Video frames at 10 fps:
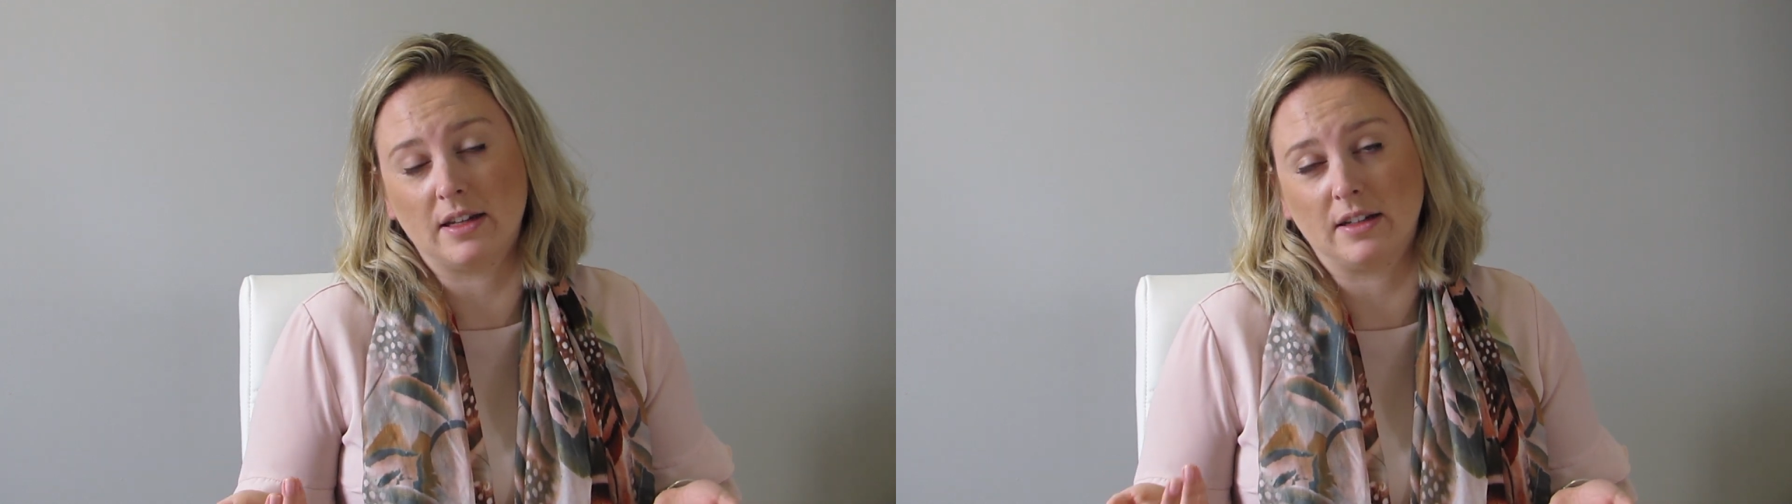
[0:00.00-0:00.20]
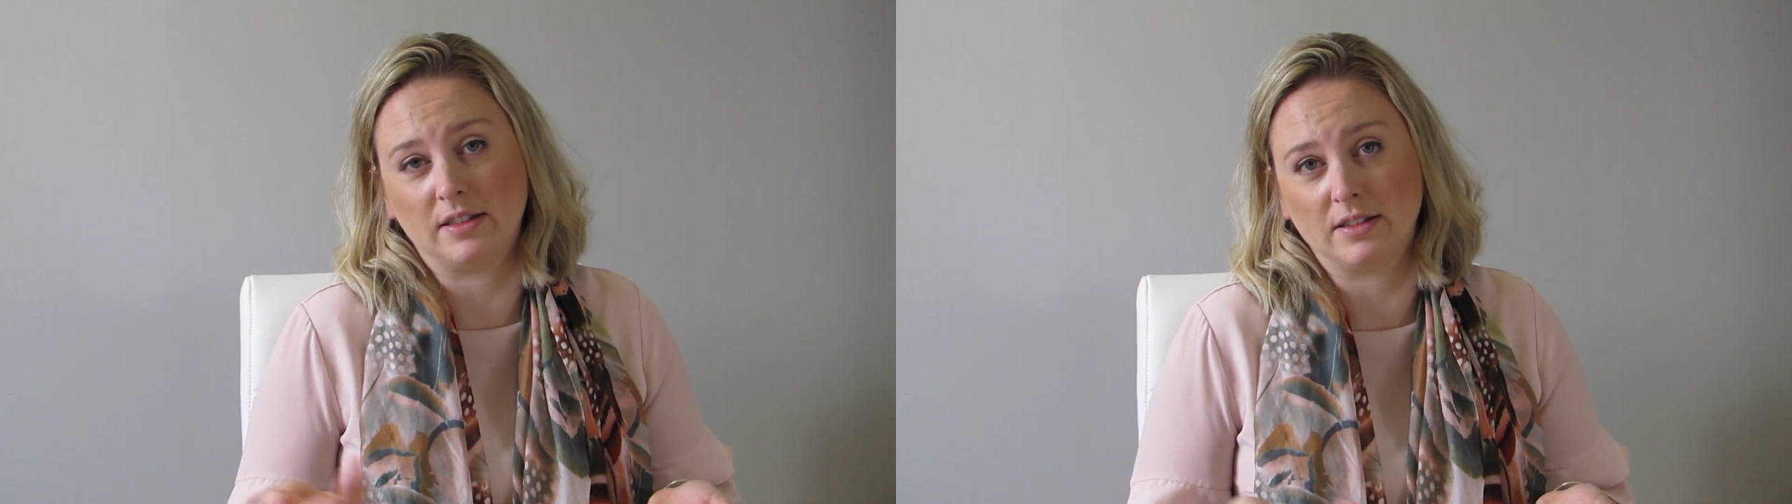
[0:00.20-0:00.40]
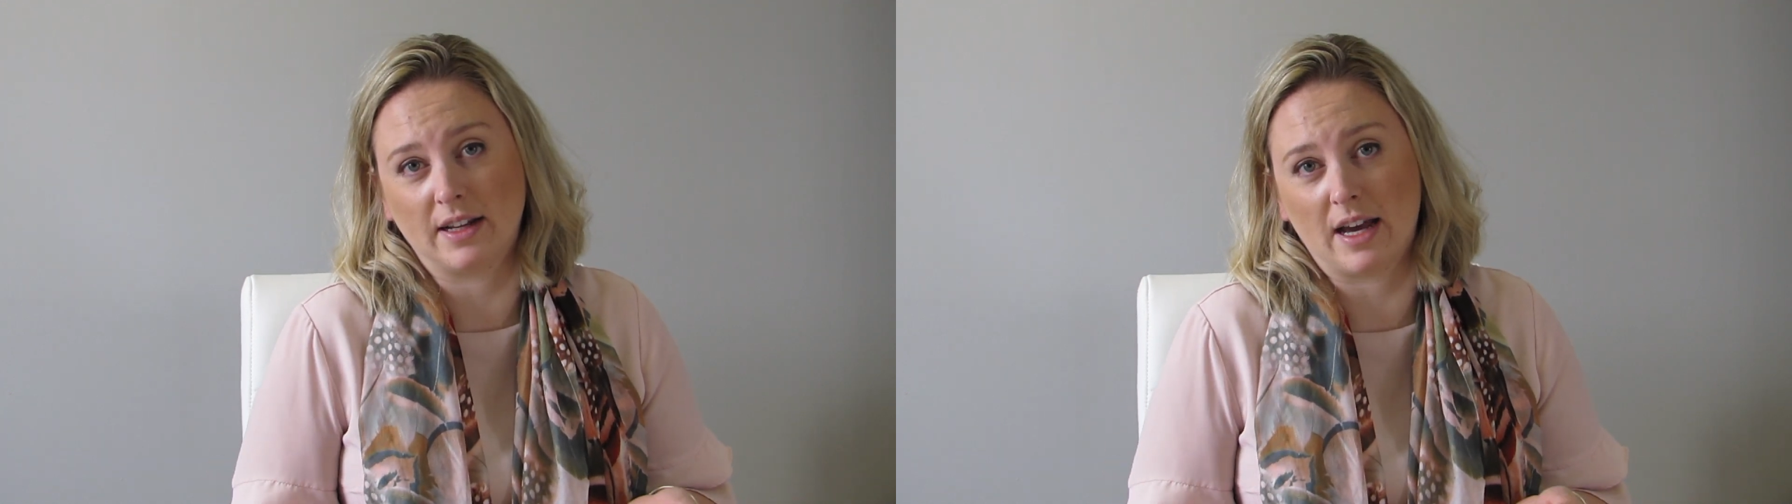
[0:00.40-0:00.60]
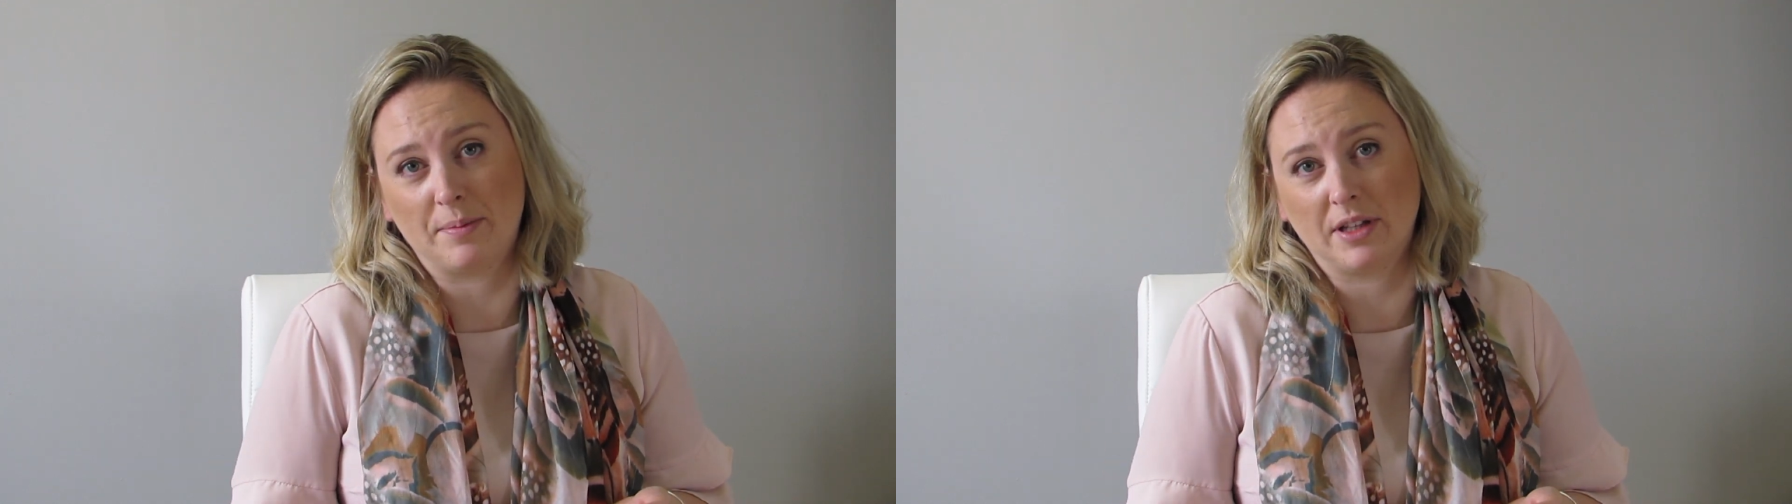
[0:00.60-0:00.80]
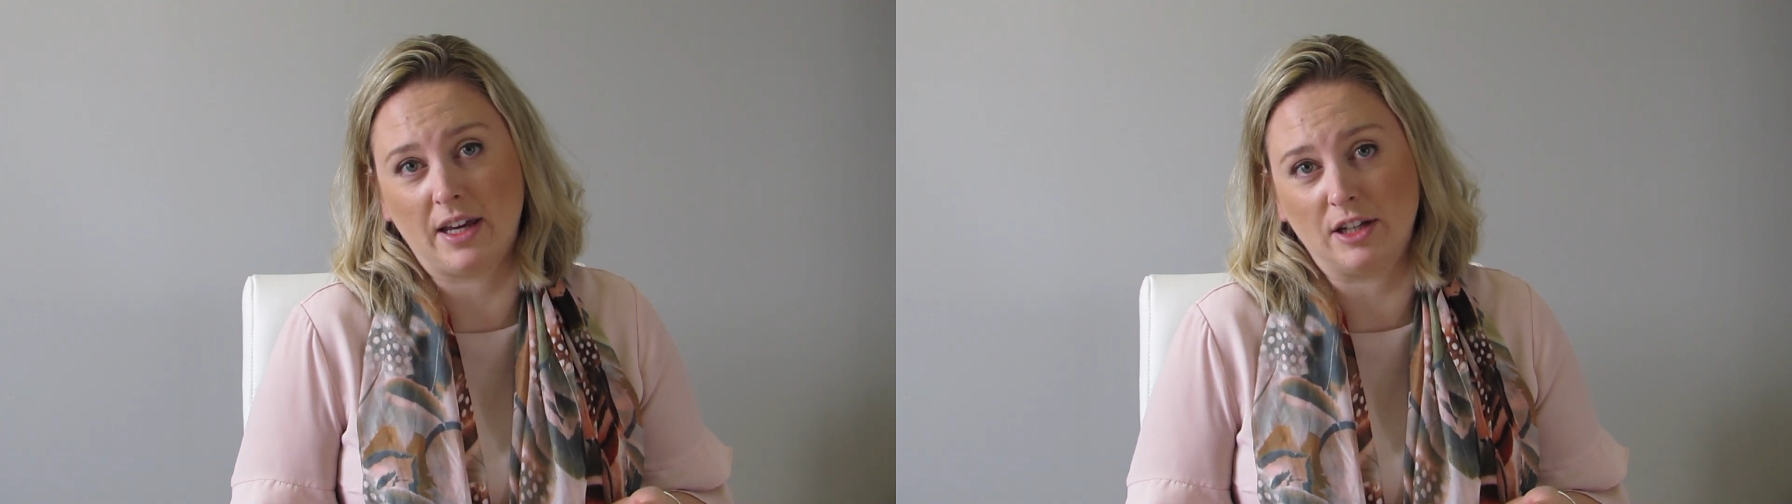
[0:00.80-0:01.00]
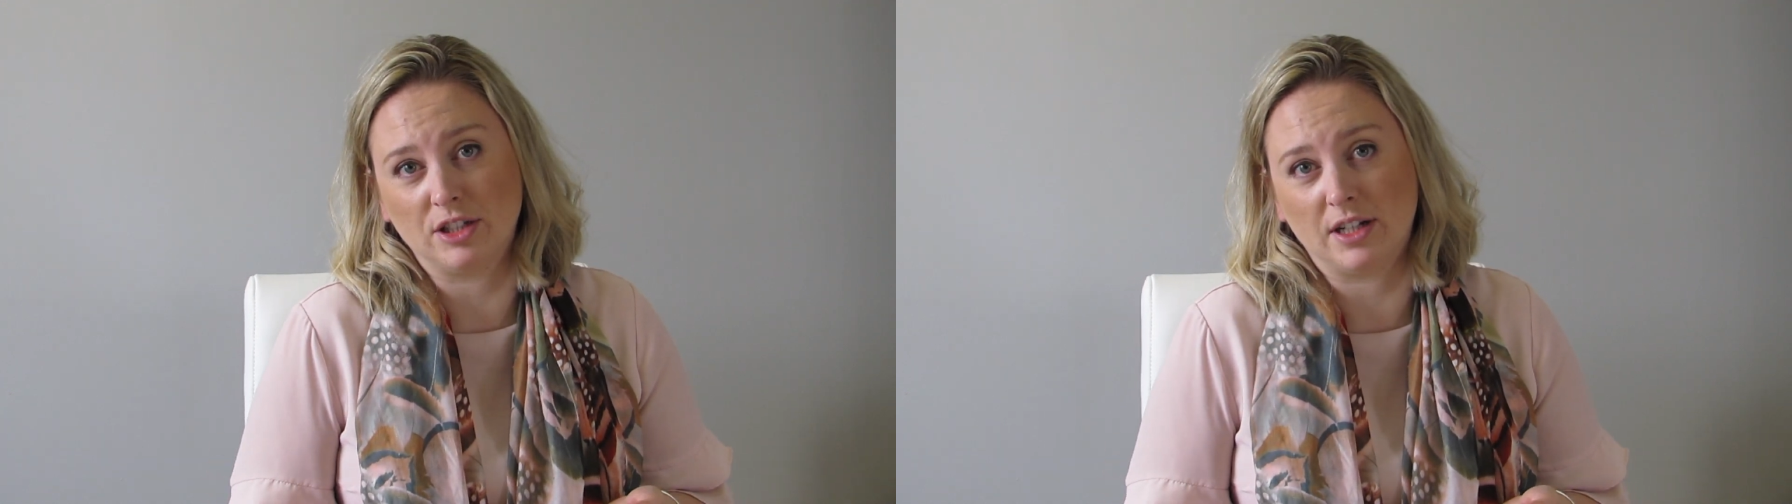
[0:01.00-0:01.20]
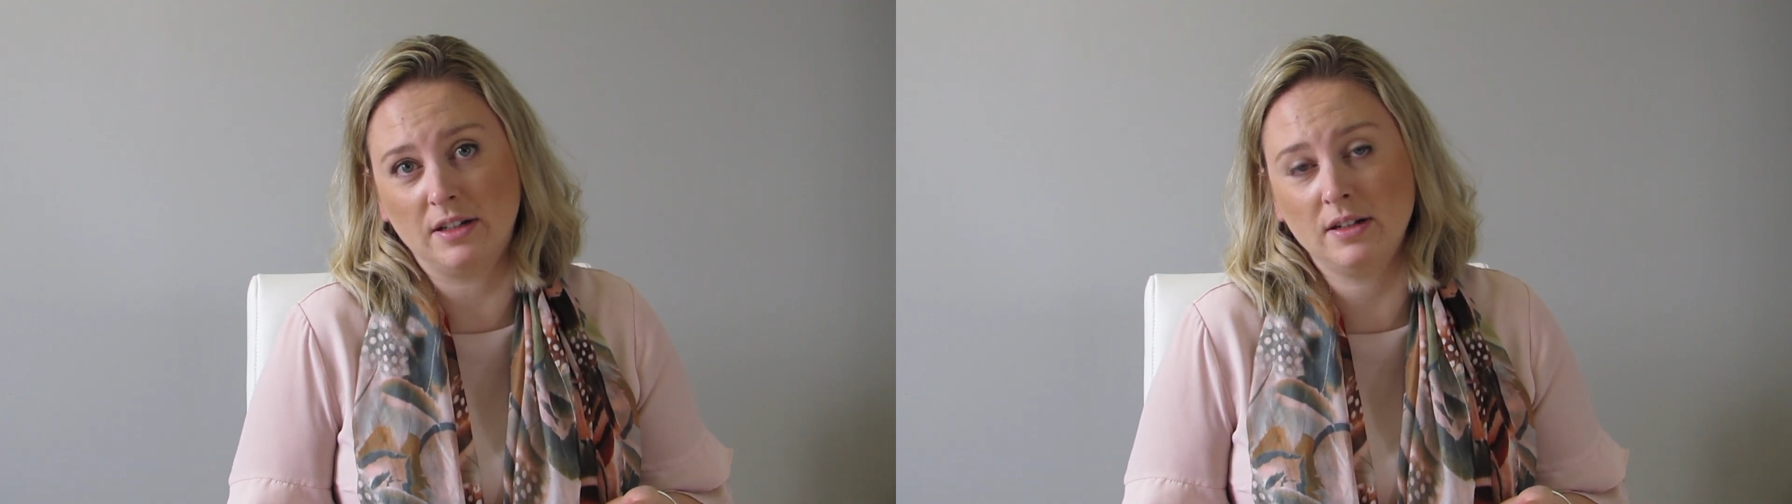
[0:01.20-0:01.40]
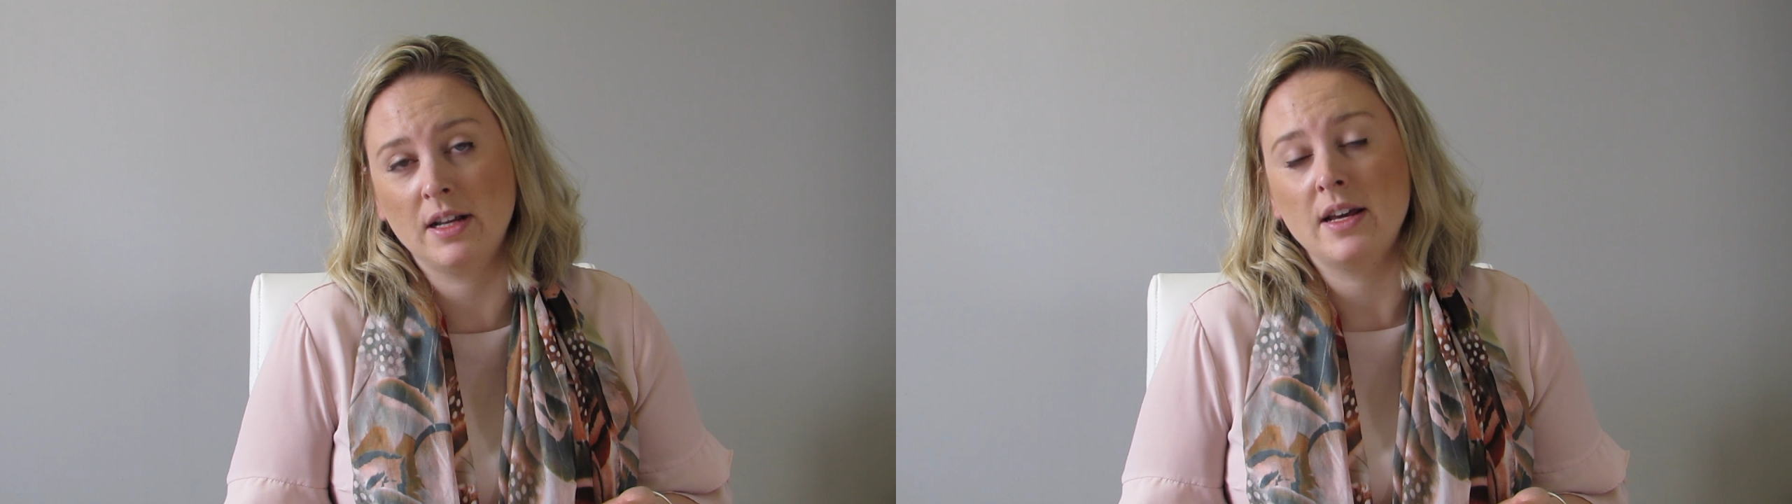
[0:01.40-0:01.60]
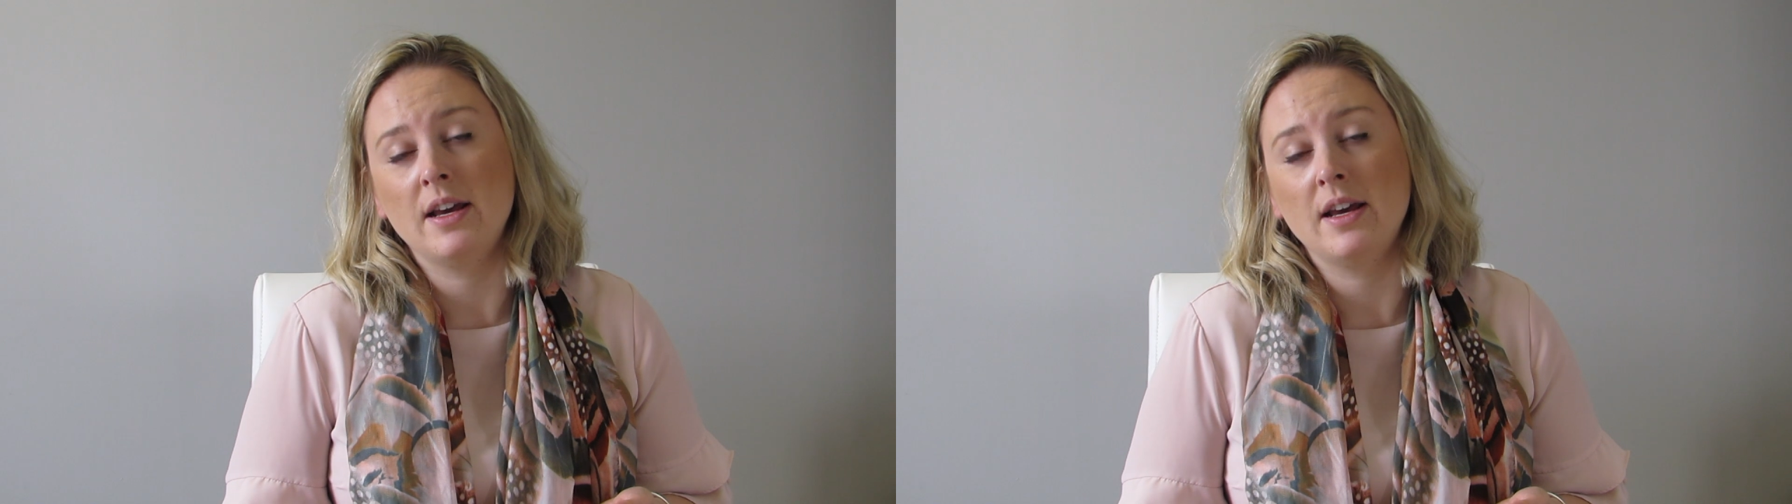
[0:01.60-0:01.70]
existing application,